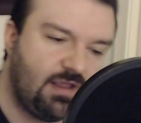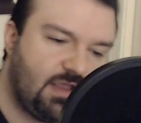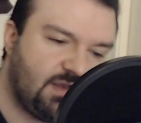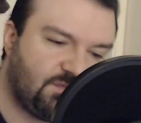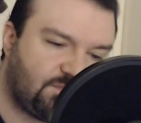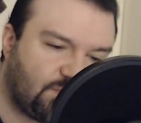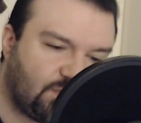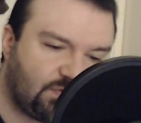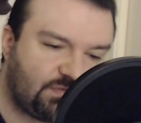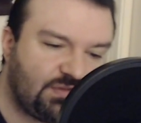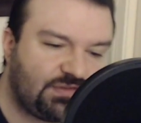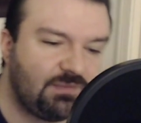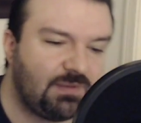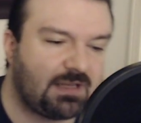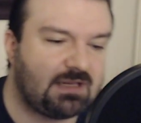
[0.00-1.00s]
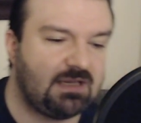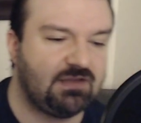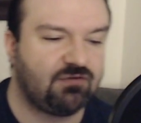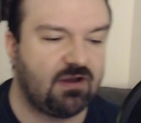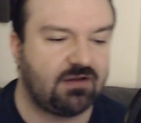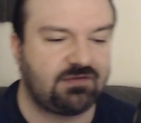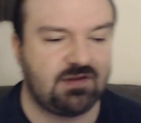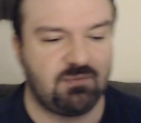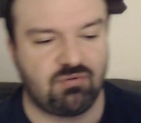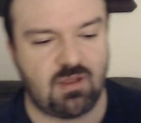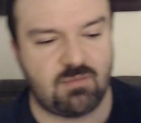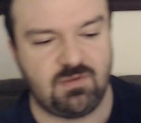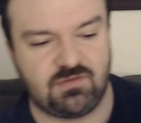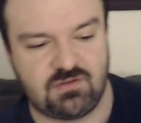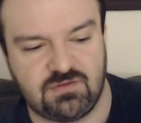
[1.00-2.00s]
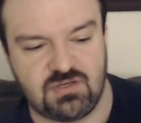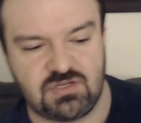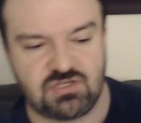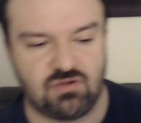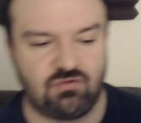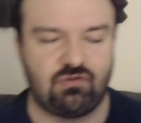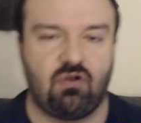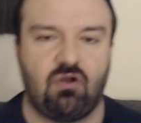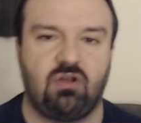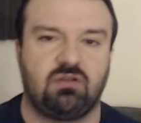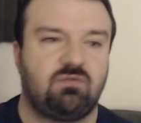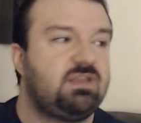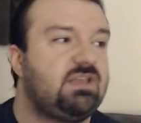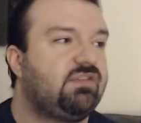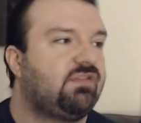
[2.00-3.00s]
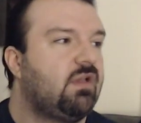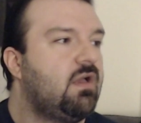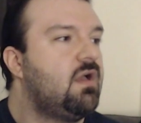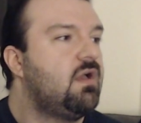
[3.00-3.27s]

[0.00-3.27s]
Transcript: And at first it seemed like an interesting premise because it shows all of these